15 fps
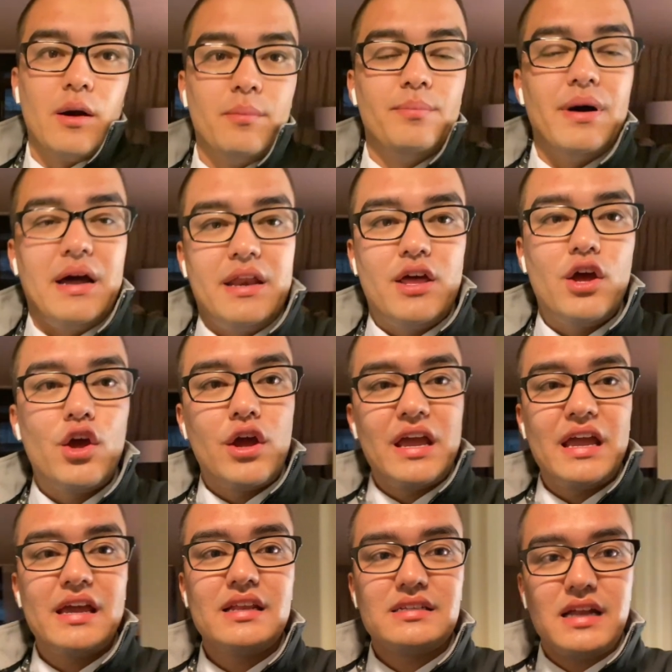But
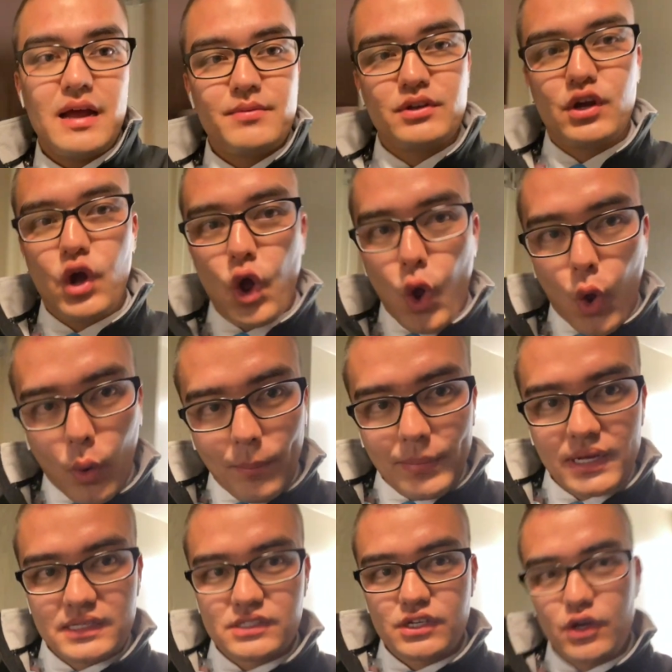it is time to go home.
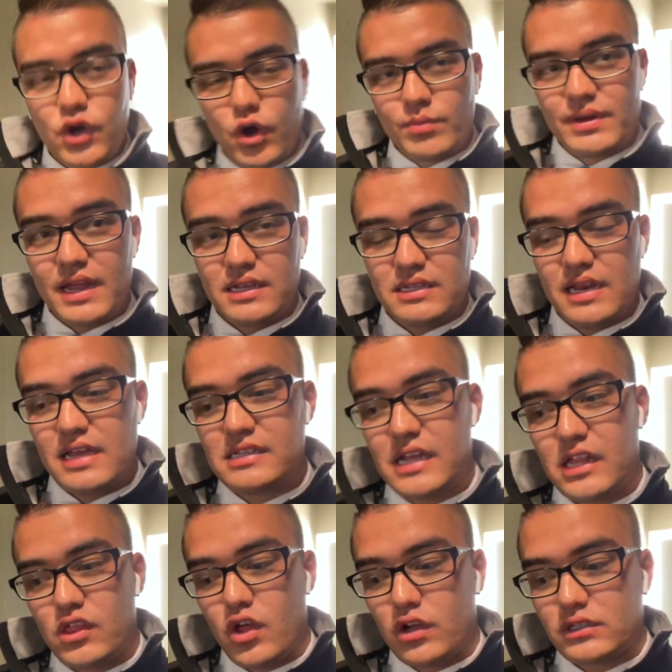It's go home day. Today's a
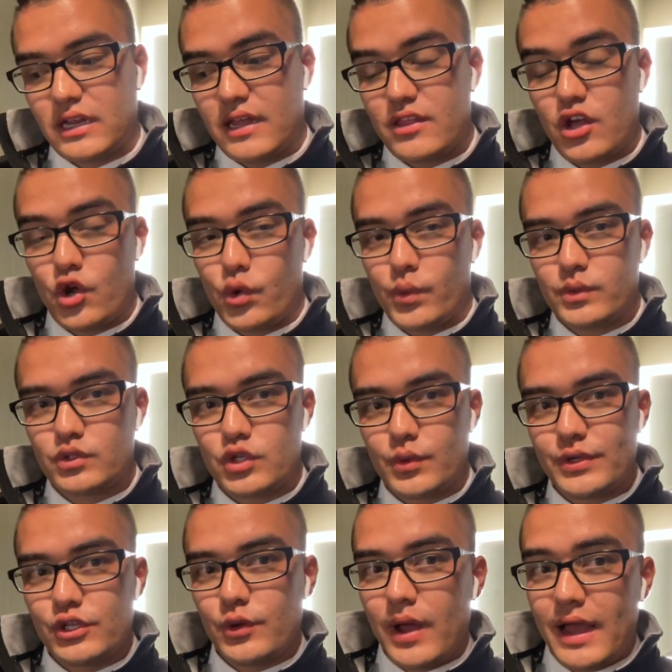long day though. So we
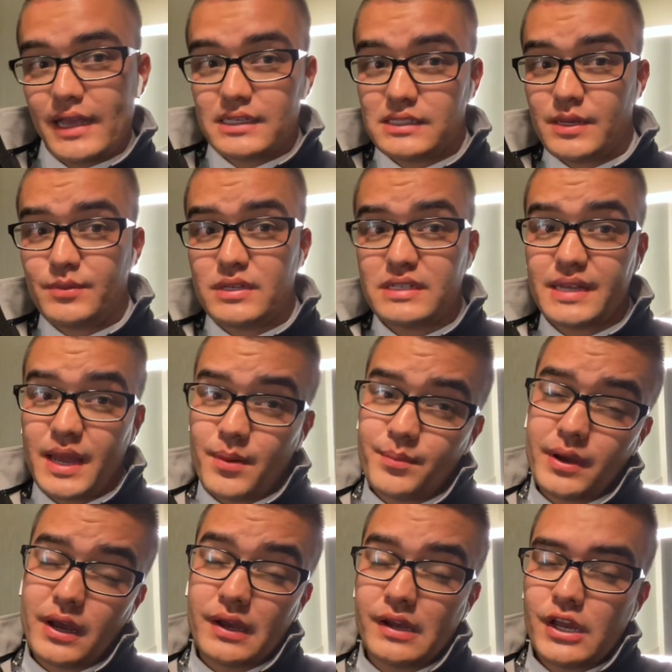do Islip to
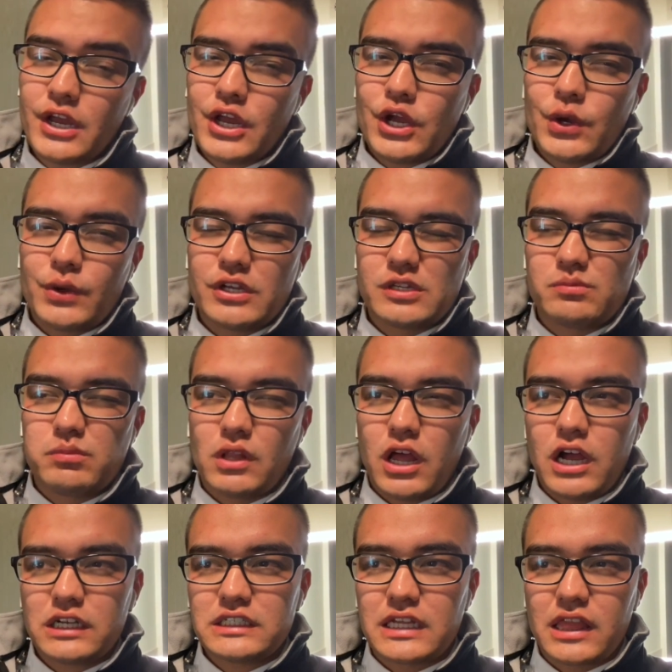Tampa, which is
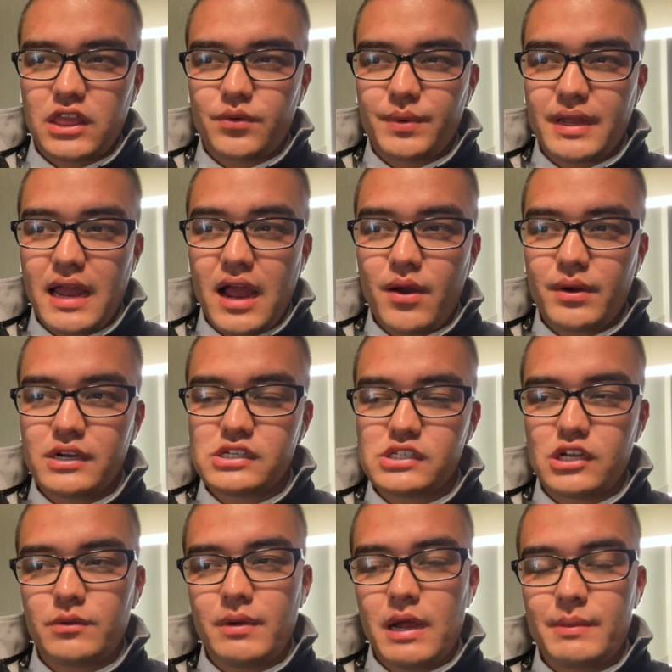blocked at 3 hours. So
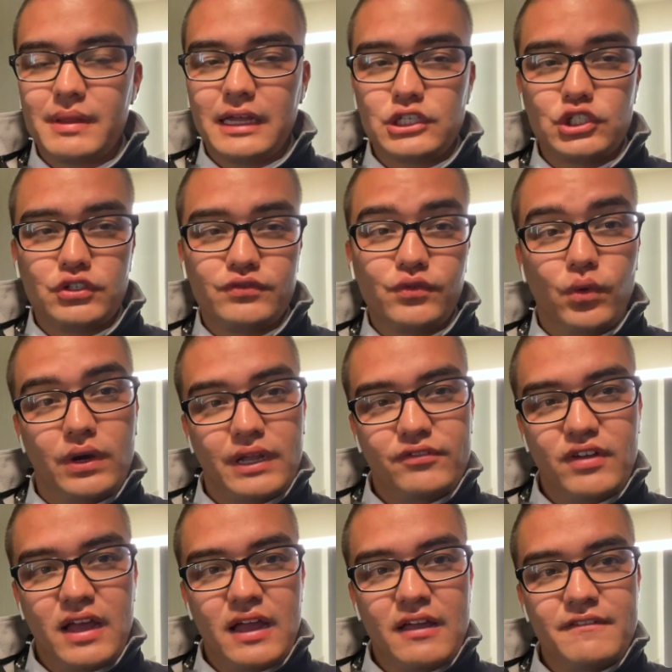it'll probably be like
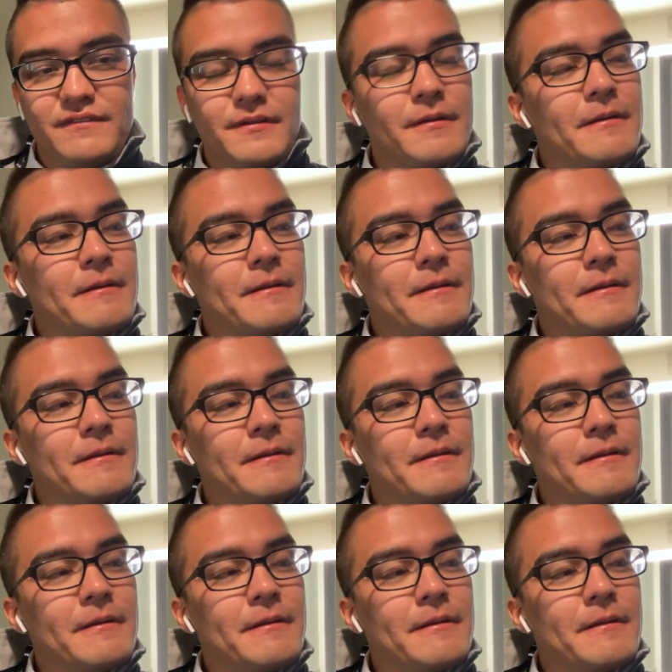2:45.